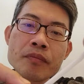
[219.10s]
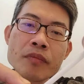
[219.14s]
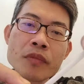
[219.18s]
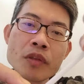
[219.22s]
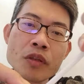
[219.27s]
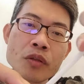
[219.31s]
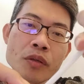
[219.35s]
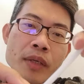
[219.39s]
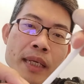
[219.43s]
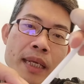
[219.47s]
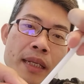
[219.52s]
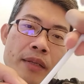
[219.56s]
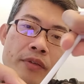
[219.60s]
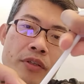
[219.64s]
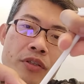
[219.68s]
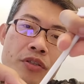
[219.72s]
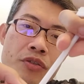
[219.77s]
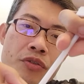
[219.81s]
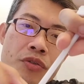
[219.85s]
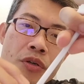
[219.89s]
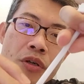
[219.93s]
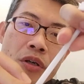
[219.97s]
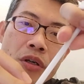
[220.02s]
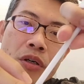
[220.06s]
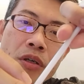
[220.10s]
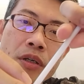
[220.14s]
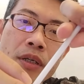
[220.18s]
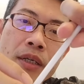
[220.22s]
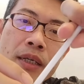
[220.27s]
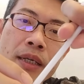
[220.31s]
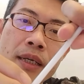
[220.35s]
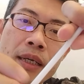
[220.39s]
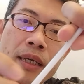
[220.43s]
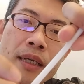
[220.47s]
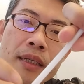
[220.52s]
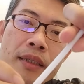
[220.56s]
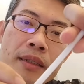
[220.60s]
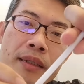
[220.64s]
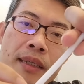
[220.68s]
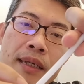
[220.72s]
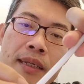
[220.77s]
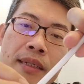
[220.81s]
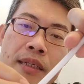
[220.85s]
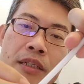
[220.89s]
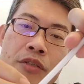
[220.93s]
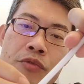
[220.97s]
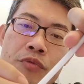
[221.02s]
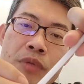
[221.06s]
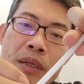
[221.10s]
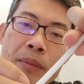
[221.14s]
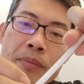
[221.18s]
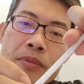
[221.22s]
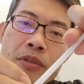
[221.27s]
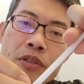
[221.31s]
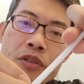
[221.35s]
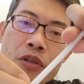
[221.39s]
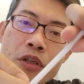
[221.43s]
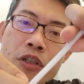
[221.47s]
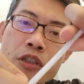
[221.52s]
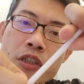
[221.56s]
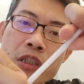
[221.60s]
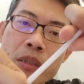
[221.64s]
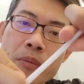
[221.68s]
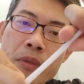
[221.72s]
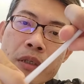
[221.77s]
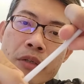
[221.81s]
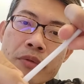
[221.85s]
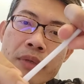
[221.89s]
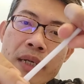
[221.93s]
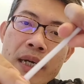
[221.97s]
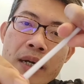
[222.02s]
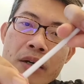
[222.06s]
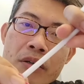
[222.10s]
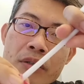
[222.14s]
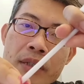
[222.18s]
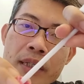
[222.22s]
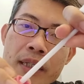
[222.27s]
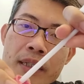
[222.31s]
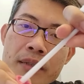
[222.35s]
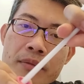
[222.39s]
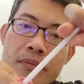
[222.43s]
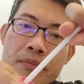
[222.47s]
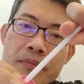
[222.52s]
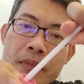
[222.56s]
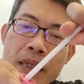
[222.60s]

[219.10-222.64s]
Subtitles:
to the end of the straw. Then I just wrap scotch tape around it